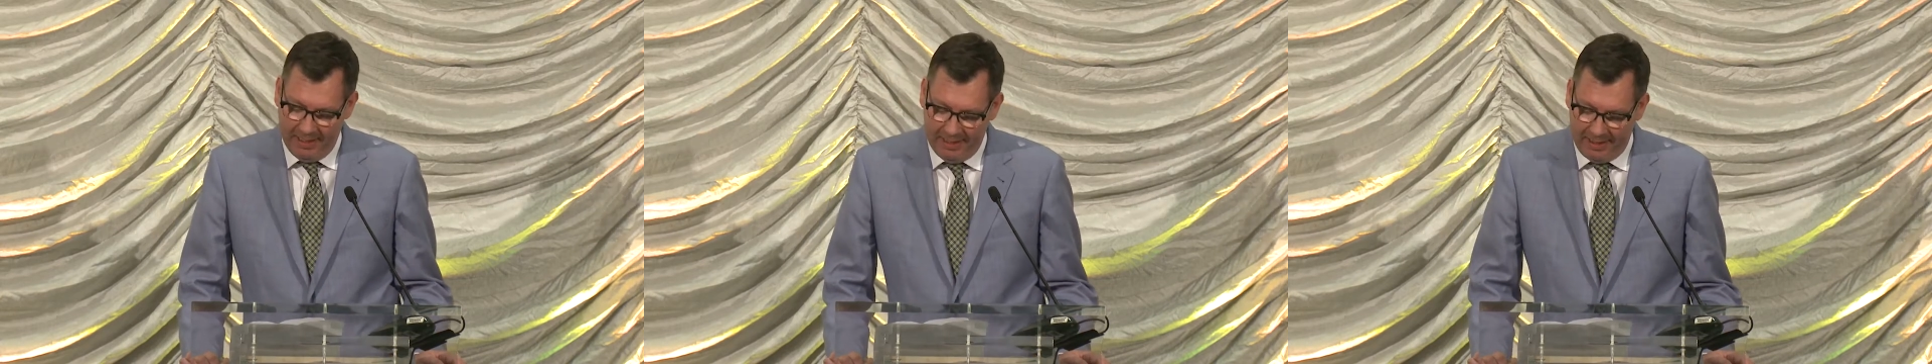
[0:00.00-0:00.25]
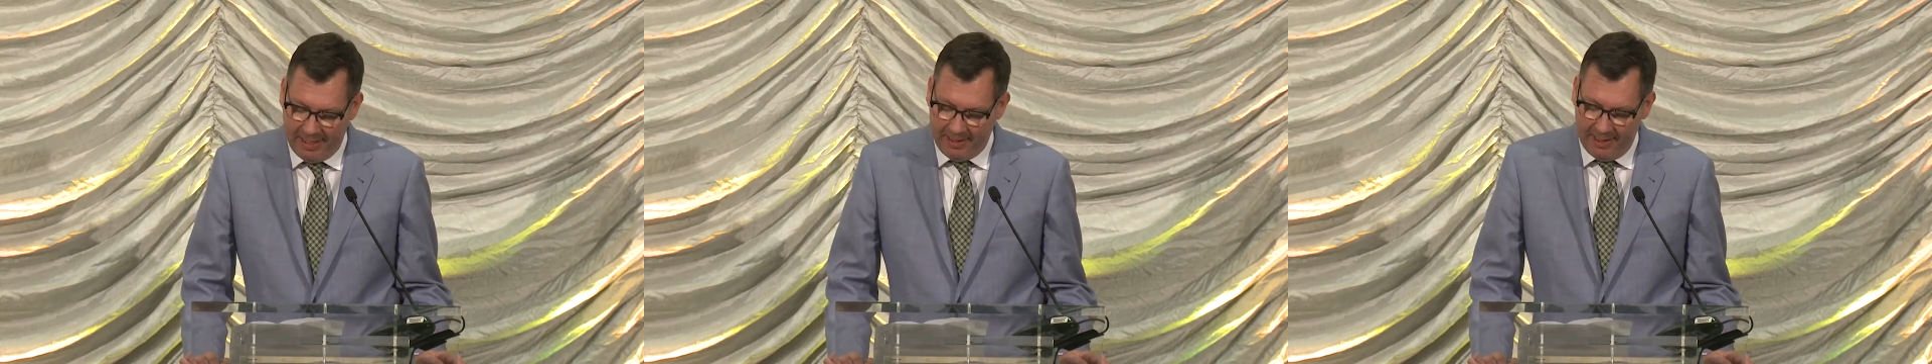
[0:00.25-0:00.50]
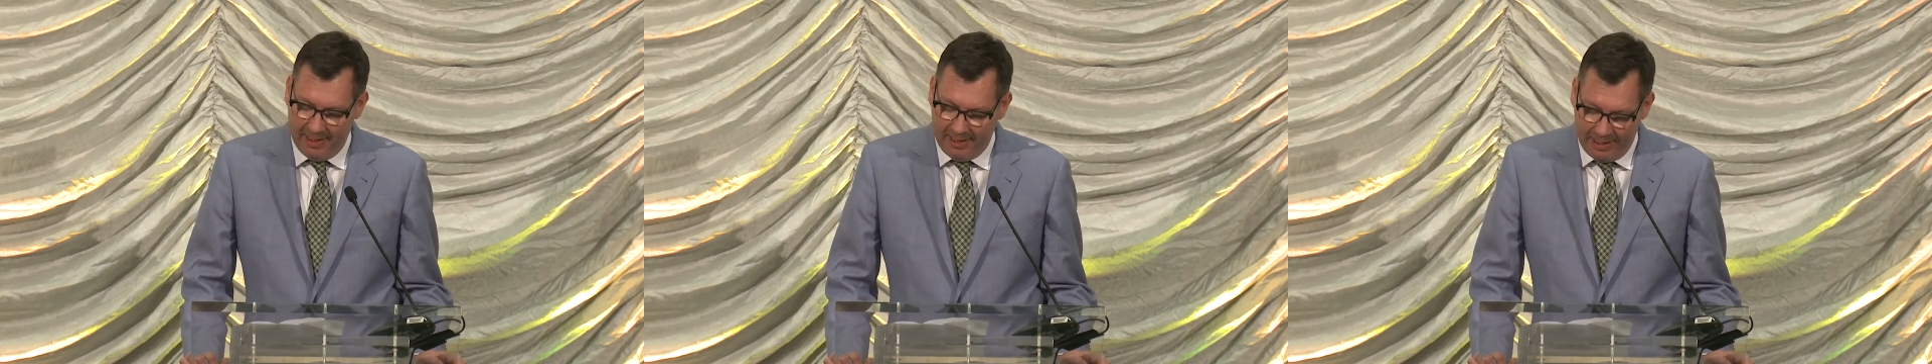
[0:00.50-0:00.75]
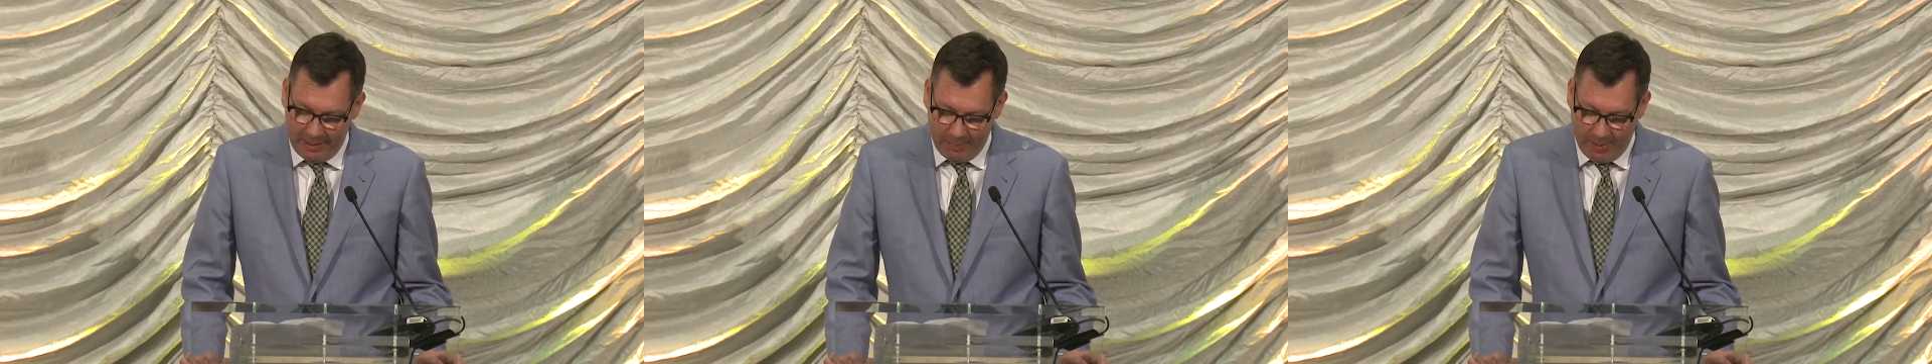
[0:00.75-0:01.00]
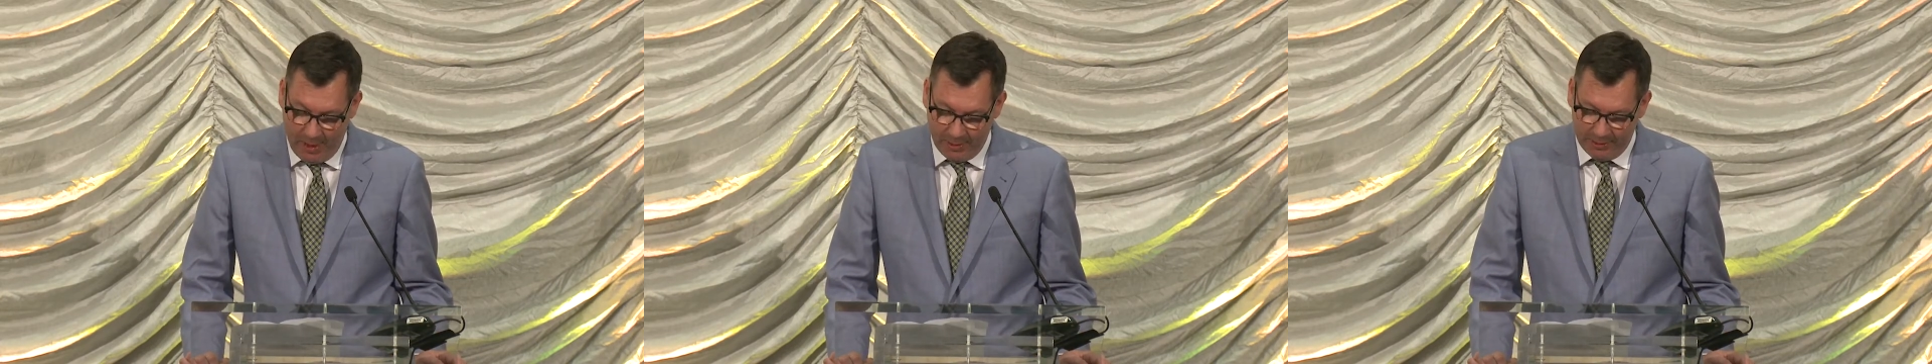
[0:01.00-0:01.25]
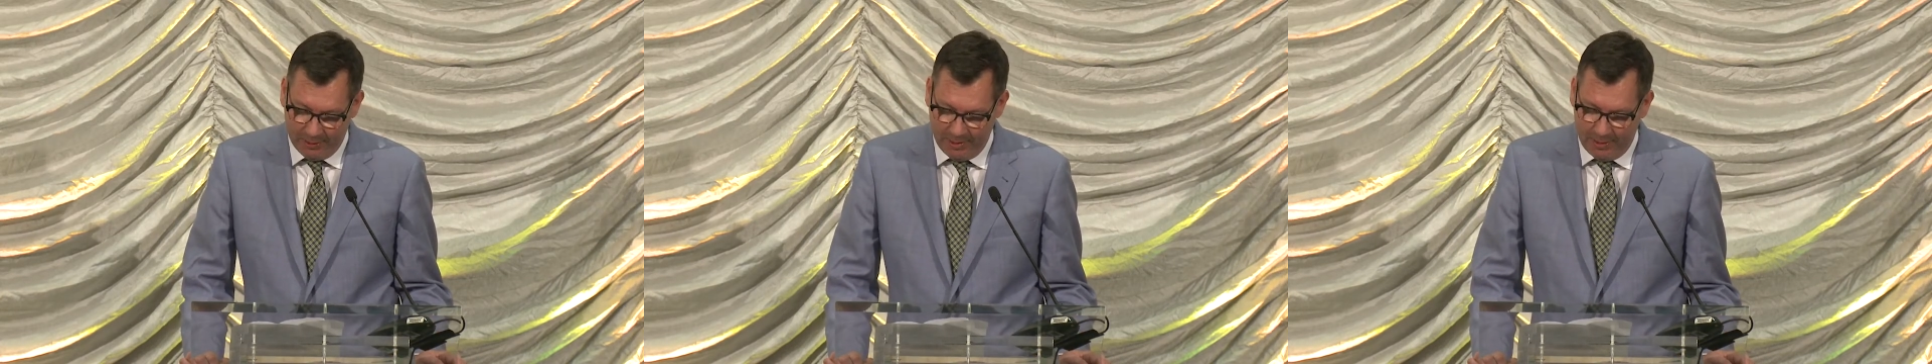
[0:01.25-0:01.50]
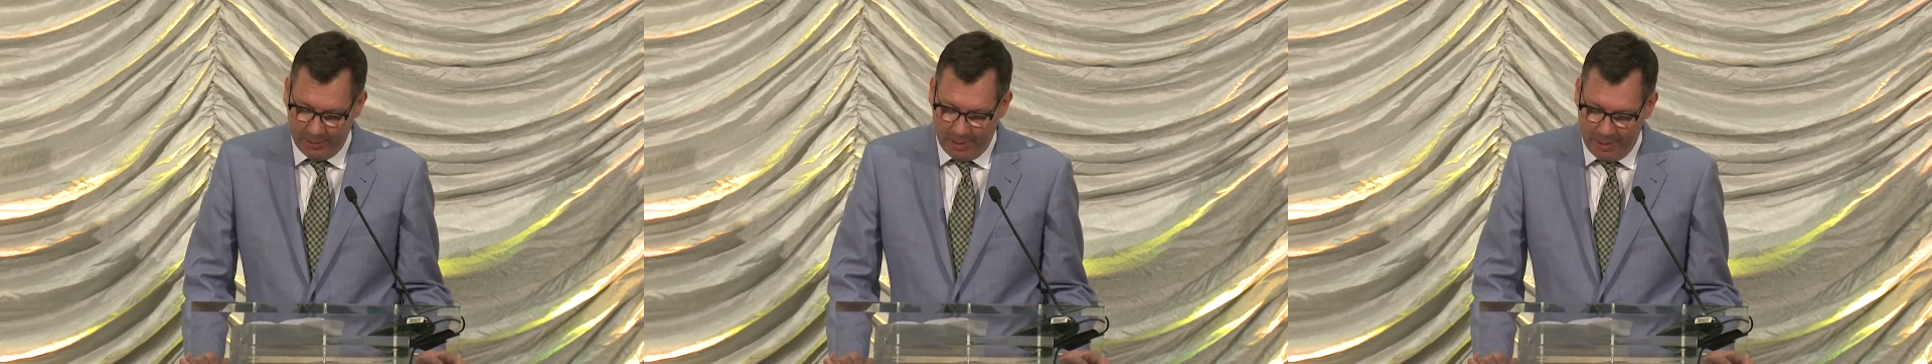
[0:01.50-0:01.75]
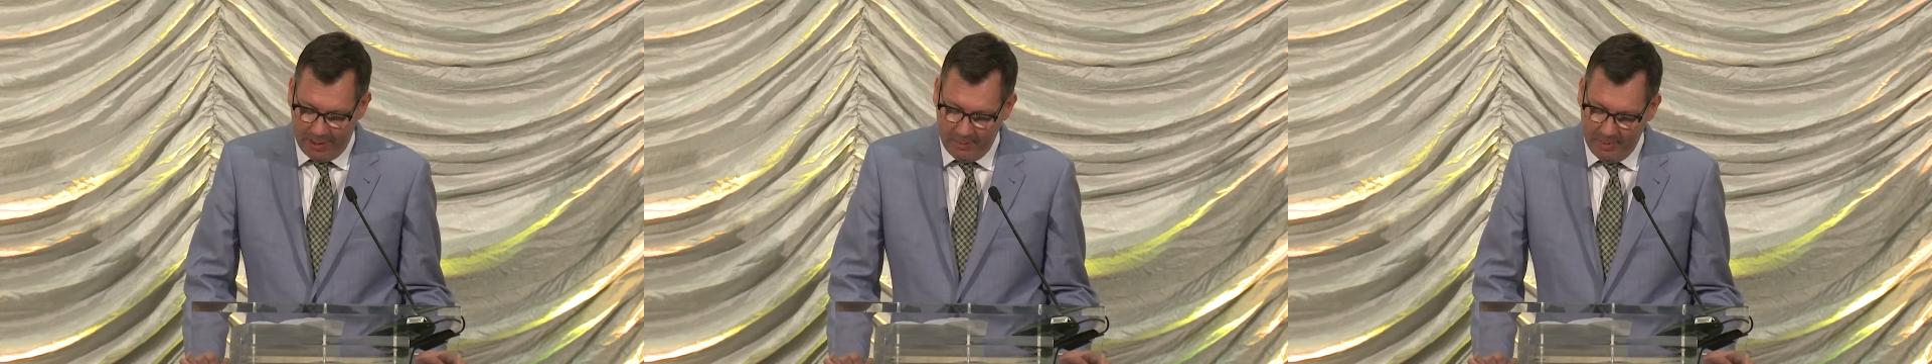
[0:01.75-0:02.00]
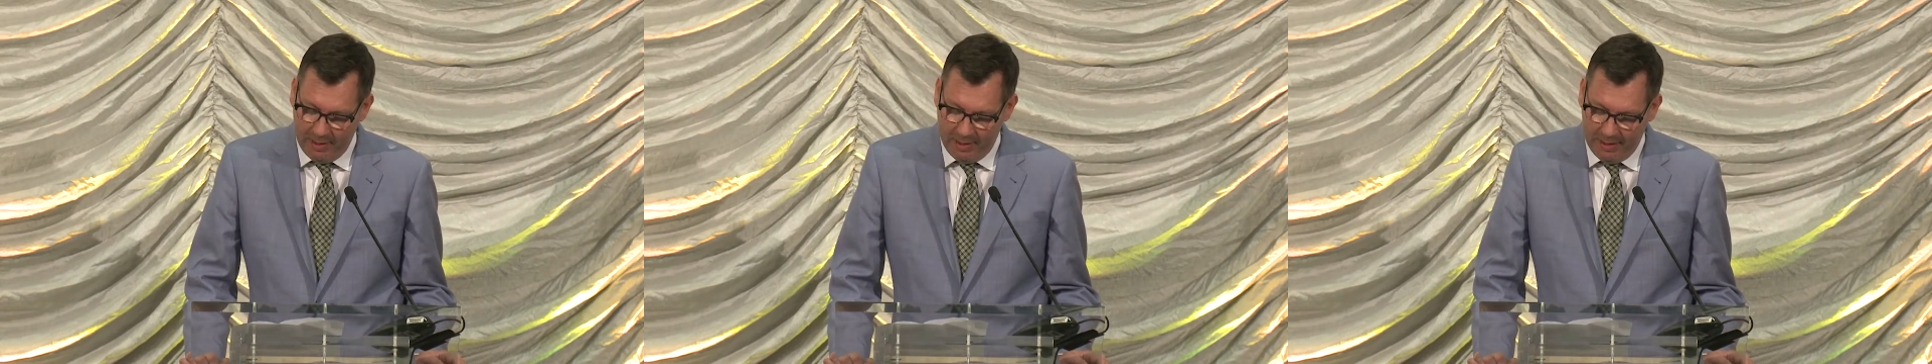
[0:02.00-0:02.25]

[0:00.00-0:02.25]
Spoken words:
TTC partner in crime,